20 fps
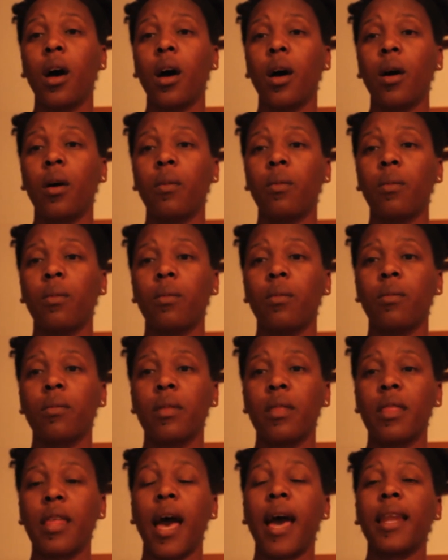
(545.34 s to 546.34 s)

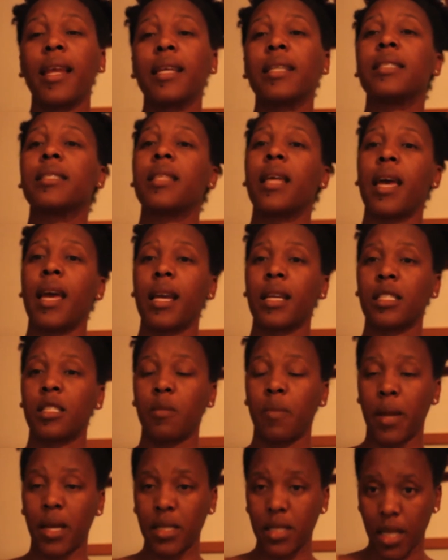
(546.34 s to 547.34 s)
that is the
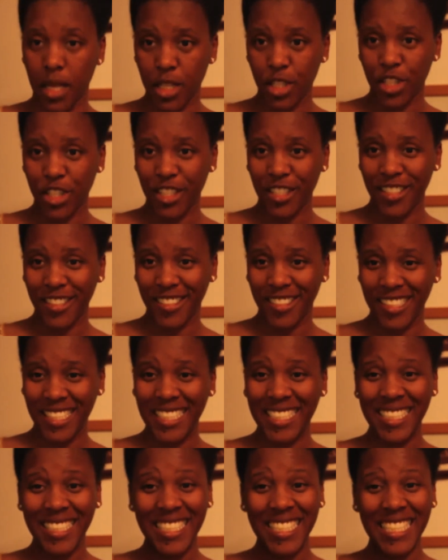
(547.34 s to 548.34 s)
expectation.
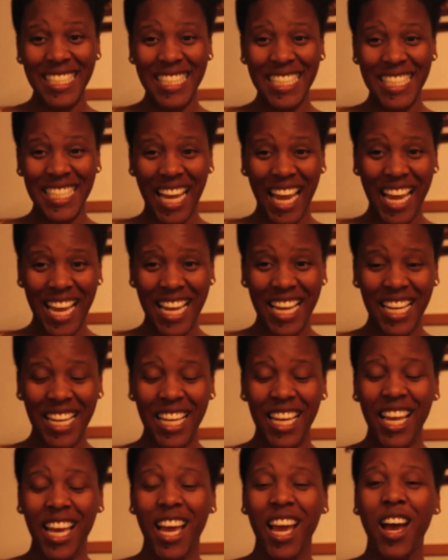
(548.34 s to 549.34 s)
Yay!
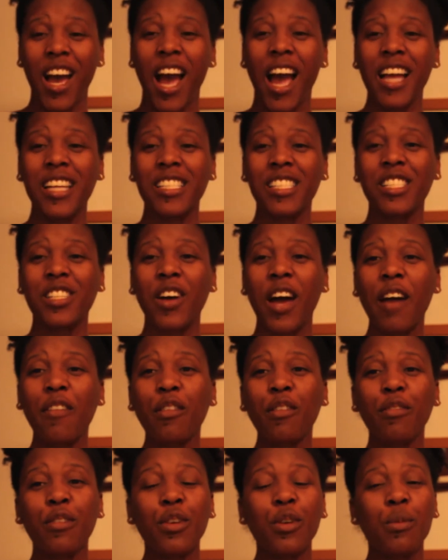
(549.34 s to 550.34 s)
I still
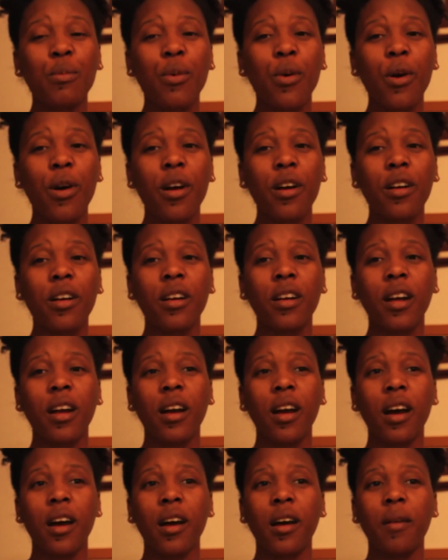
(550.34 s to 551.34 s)
have a few more
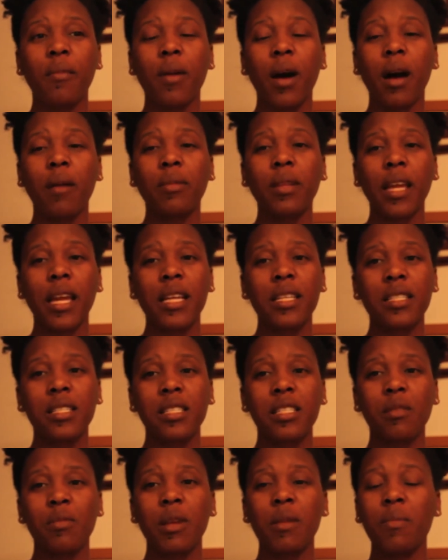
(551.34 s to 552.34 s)

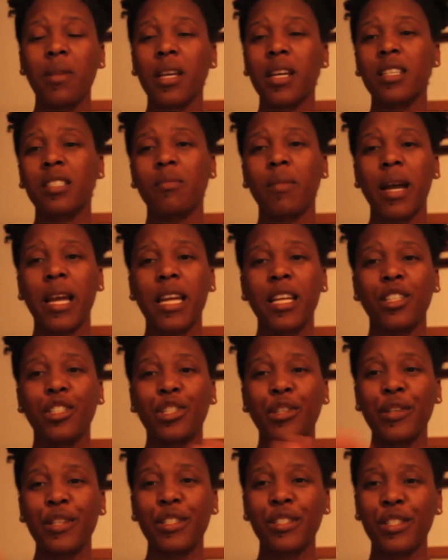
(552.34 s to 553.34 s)
obligations to meet because my
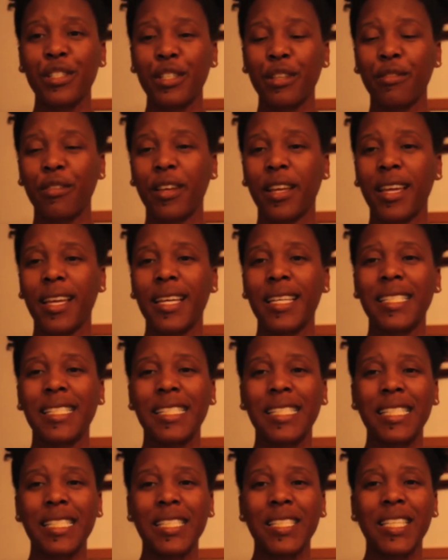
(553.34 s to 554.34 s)
insurance certificate
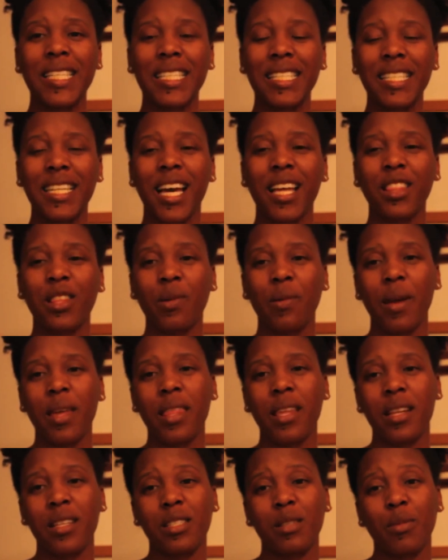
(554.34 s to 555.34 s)
still is not the
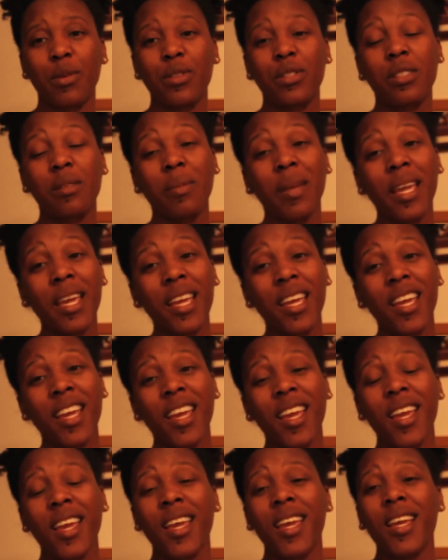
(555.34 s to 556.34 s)
way that it's supposed to be.
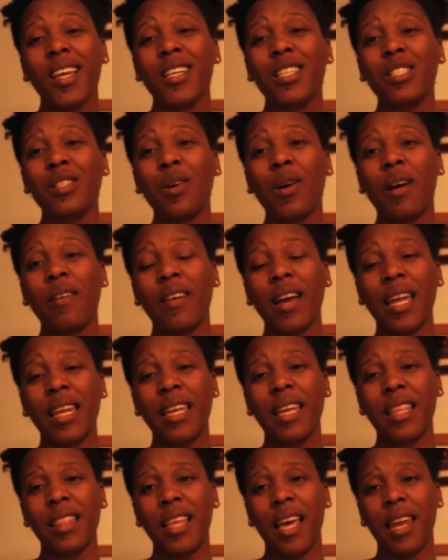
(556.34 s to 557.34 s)
So I've got
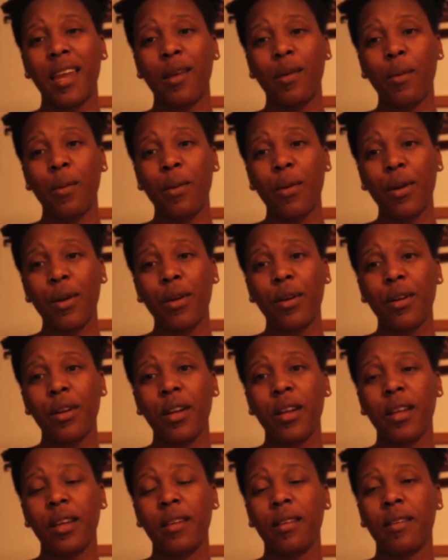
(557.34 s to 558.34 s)
to get that in
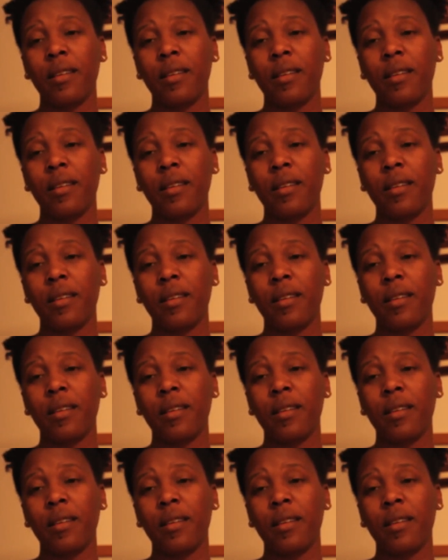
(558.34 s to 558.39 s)
order